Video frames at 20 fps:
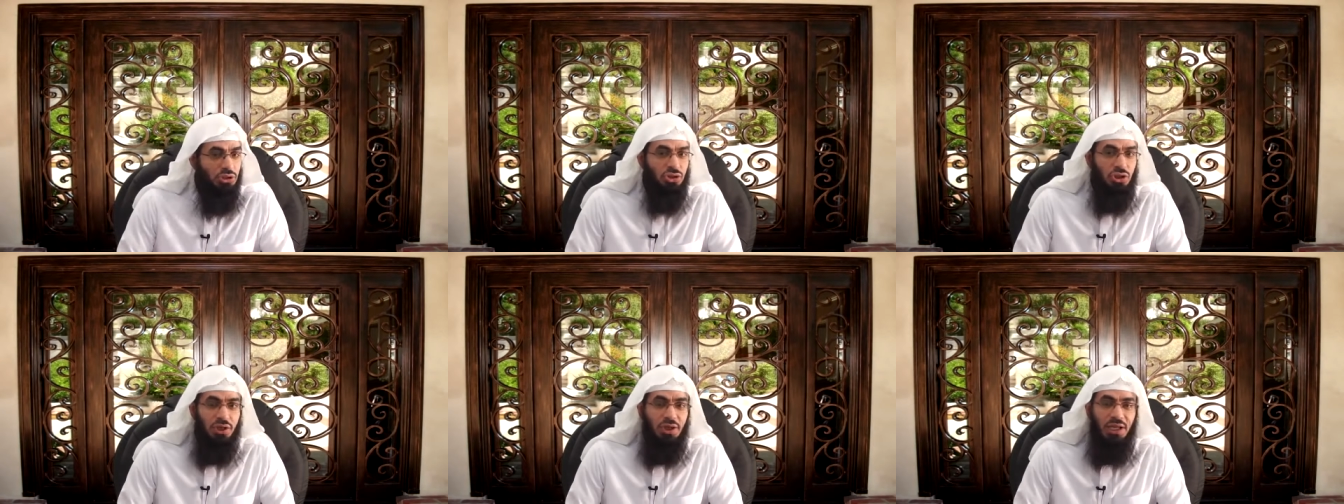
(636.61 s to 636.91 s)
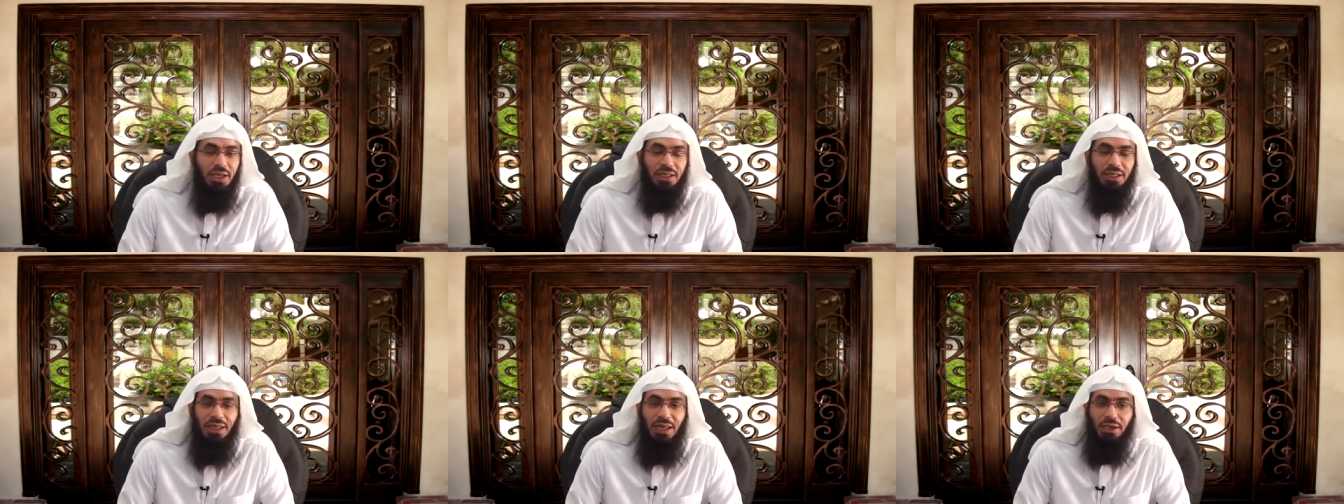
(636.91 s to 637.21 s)
to
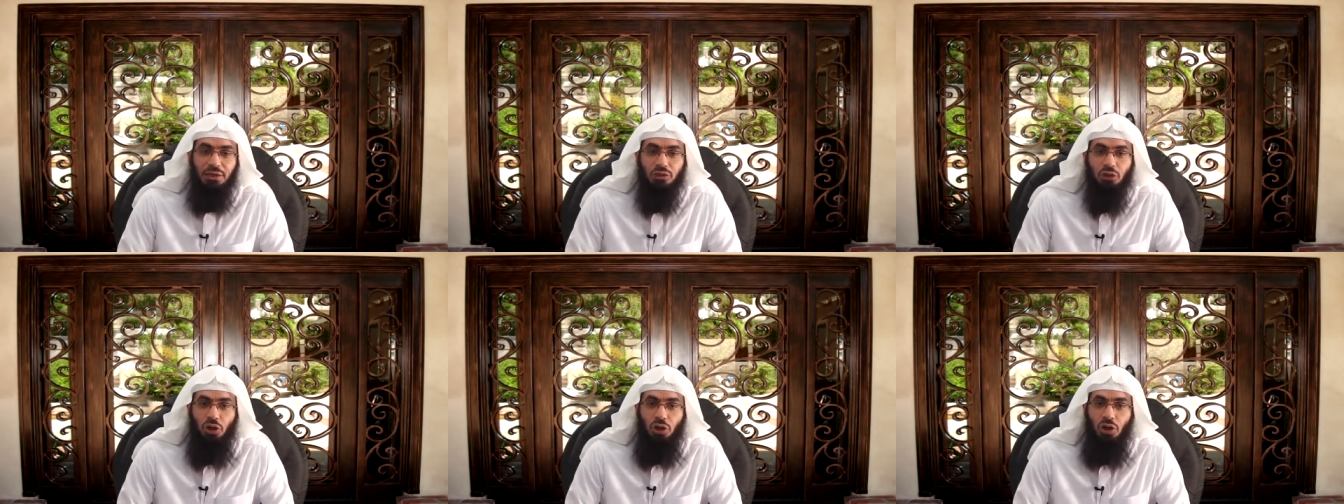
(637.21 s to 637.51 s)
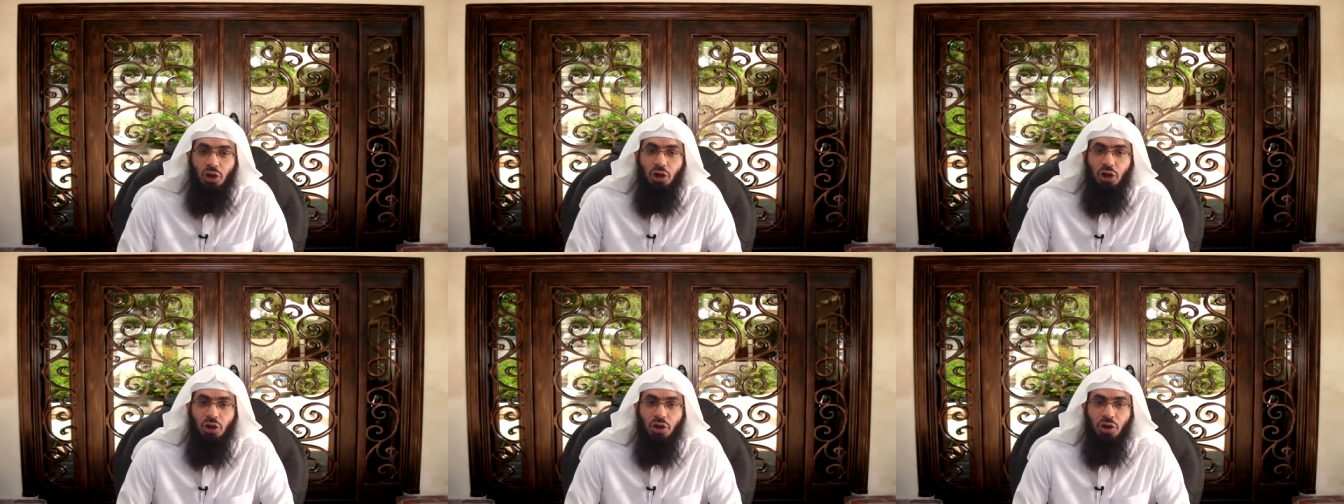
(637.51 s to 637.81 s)
neglect
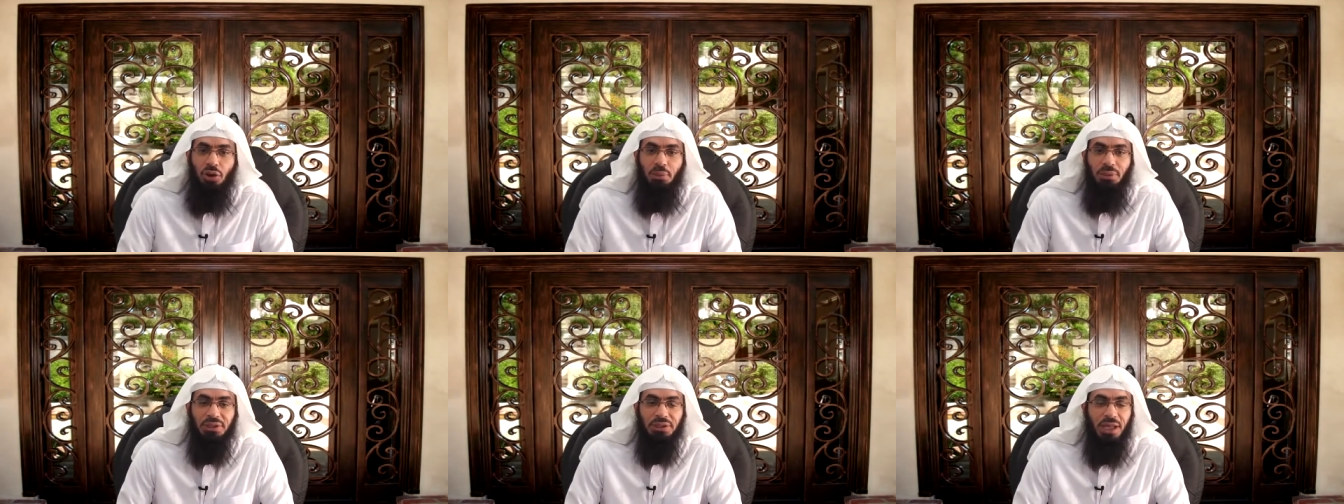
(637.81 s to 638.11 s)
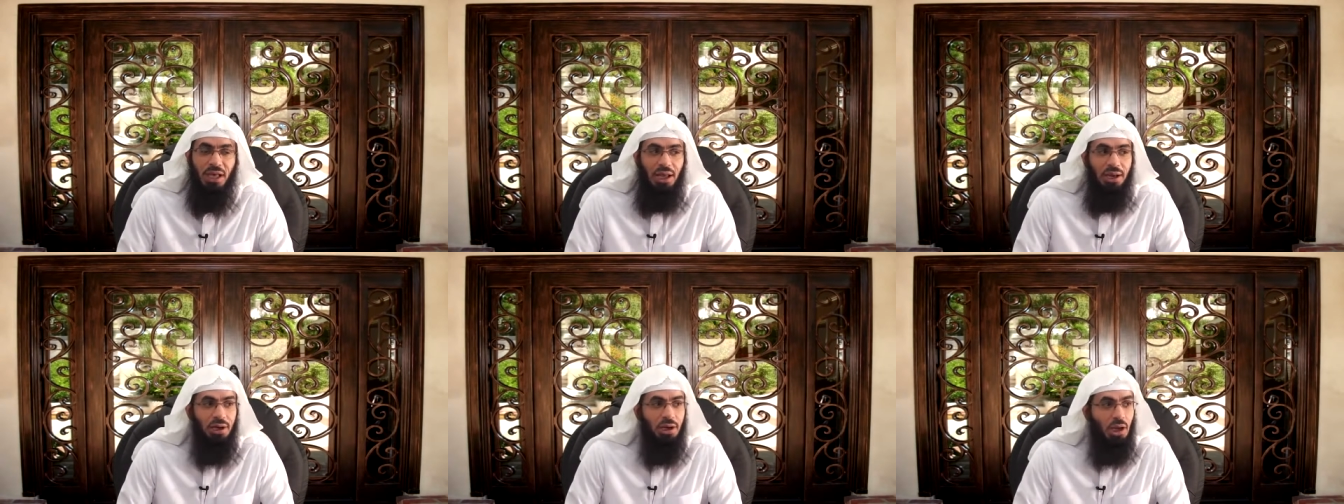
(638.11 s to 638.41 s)
all
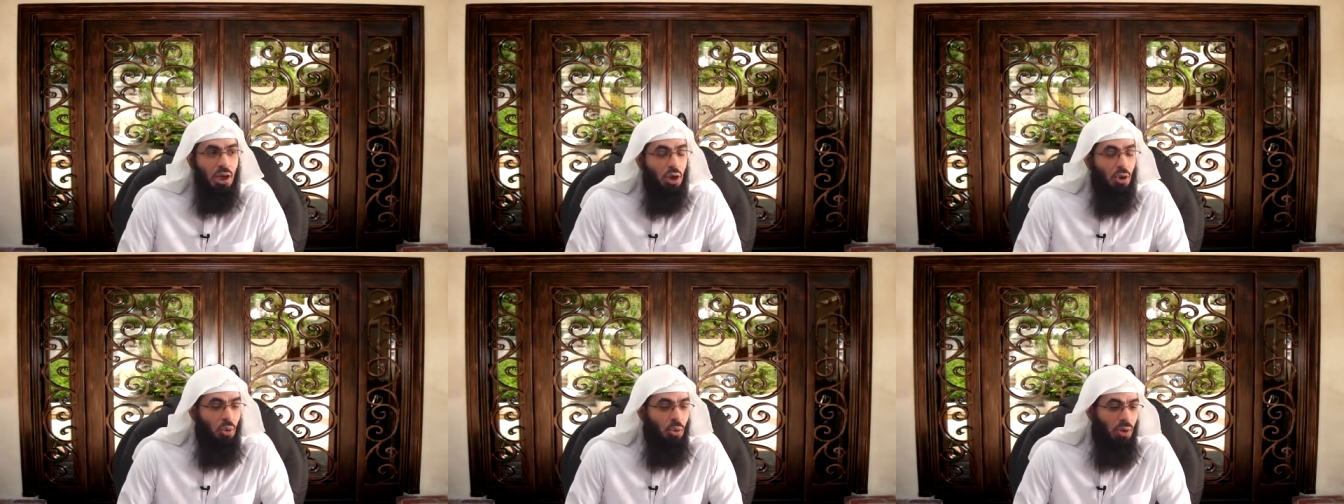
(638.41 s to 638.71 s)
Ramadan,